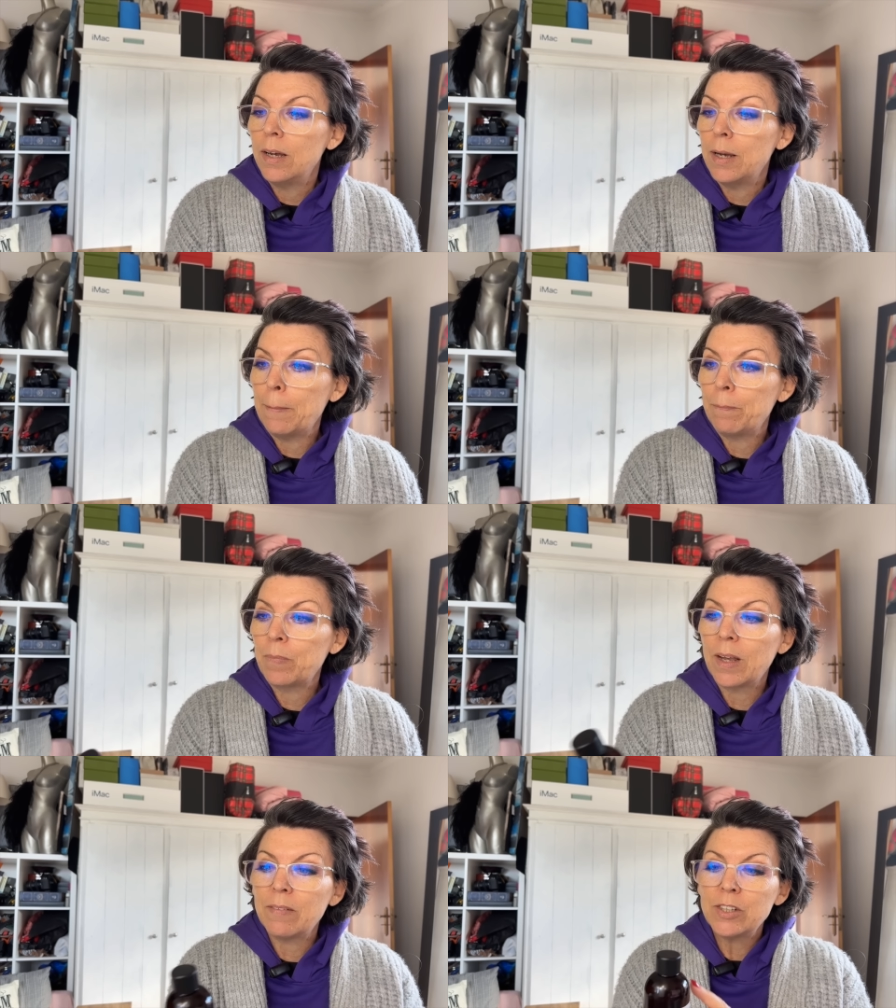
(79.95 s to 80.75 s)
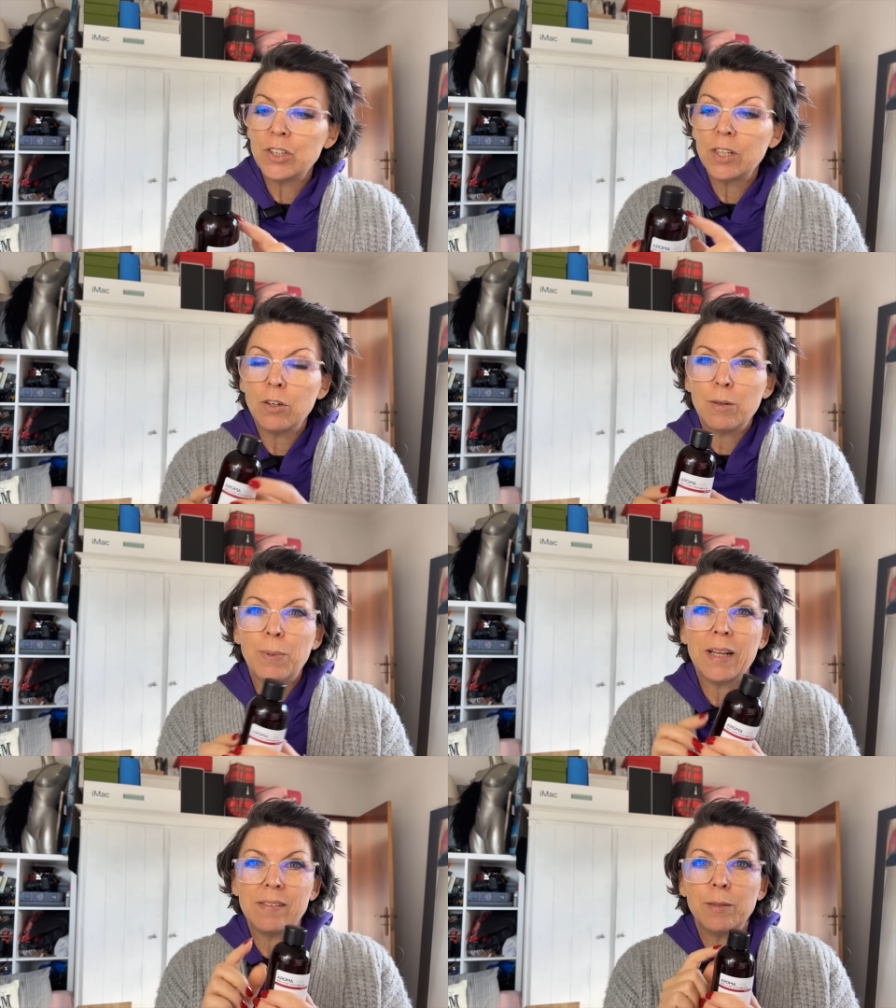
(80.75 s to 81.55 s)
Um, I've actually got a
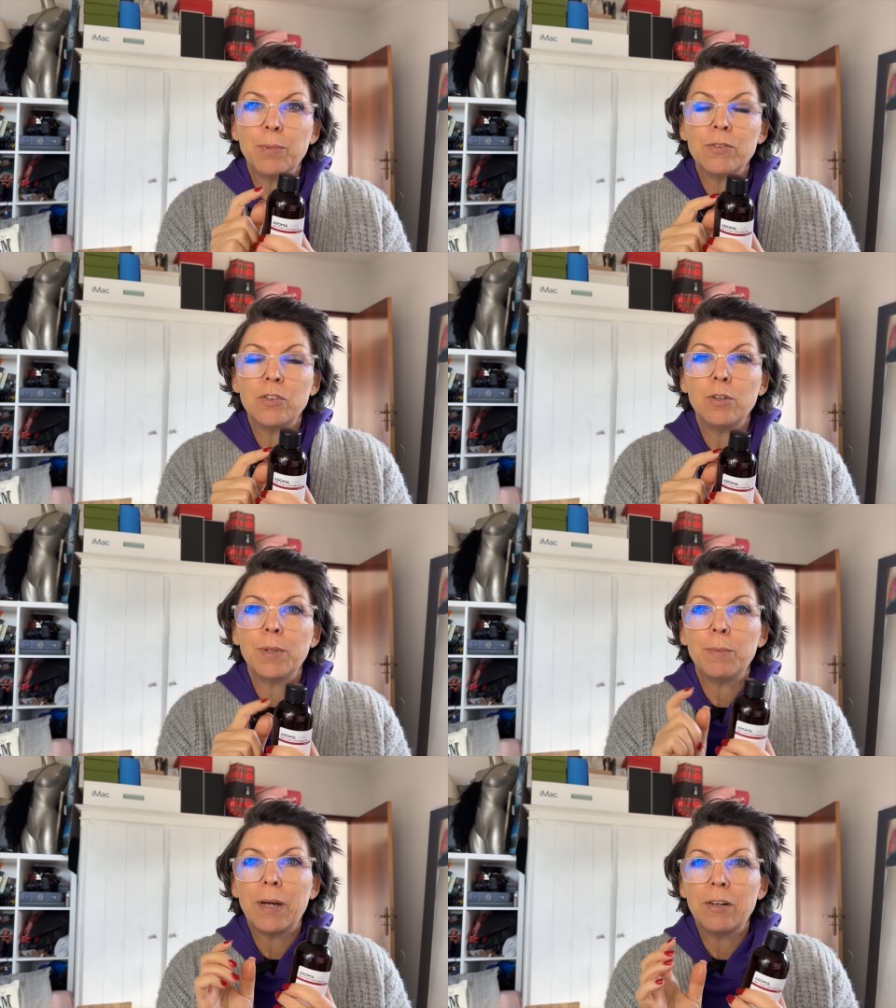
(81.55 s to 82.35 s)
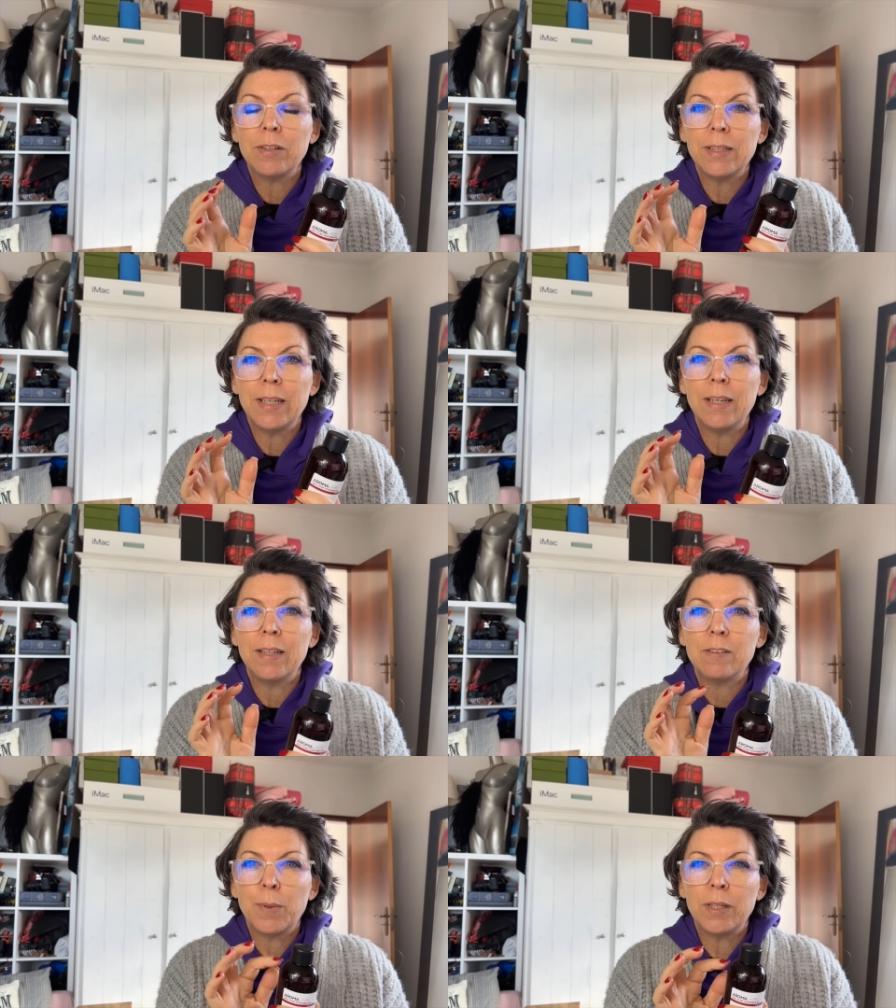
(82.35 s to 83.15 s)
plastic bottle, but apparently
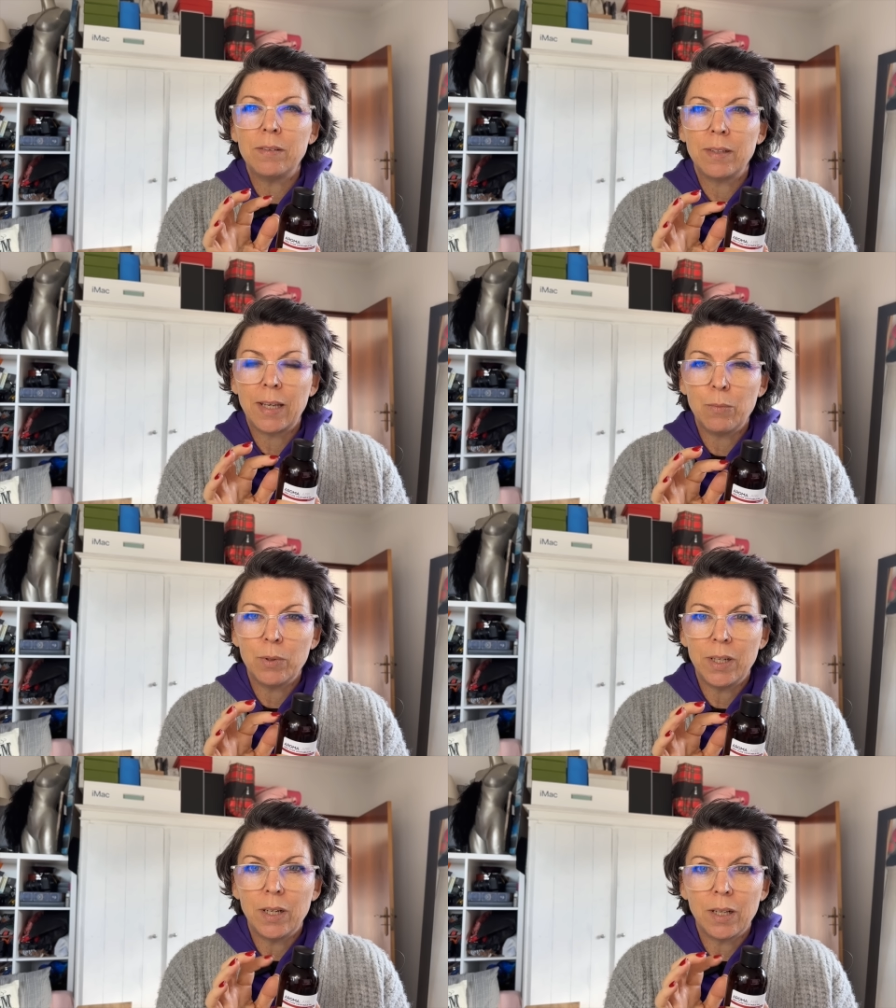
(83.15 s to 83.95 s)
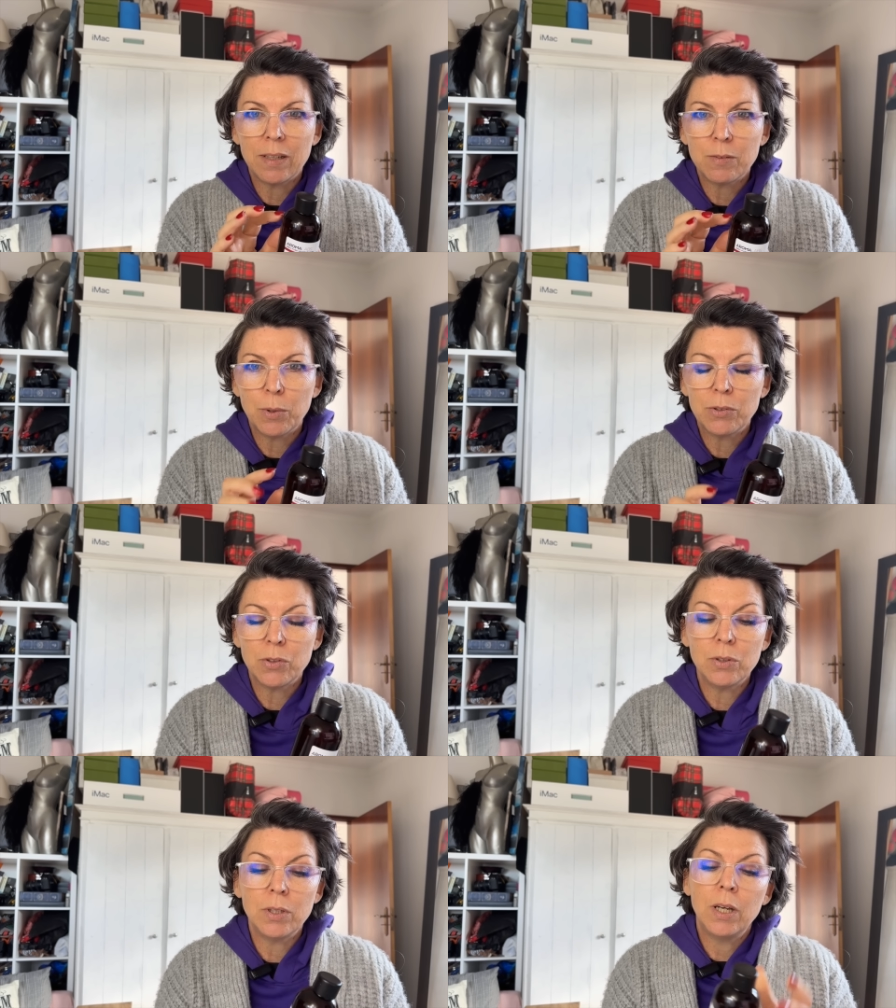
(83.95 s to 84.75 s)
it's better to get one in a glass bottle.